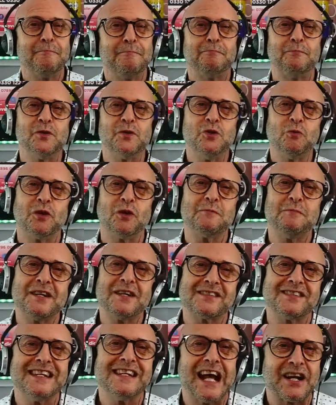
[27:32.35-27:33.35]
But you want to be as
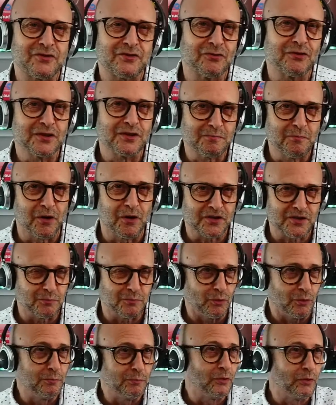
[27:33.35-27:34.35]
natural as
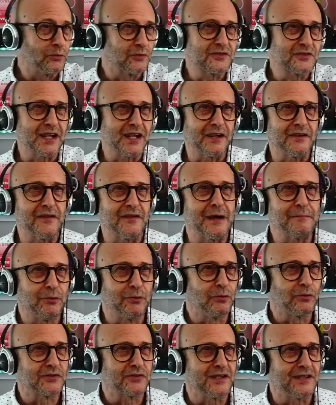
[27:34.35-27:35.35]
possible. Paul will tell you that.
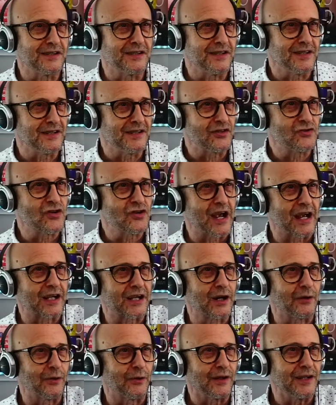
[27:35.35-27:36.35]
Paul's in the chat
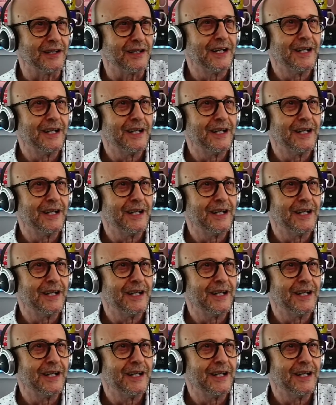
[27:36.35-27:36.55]
currently.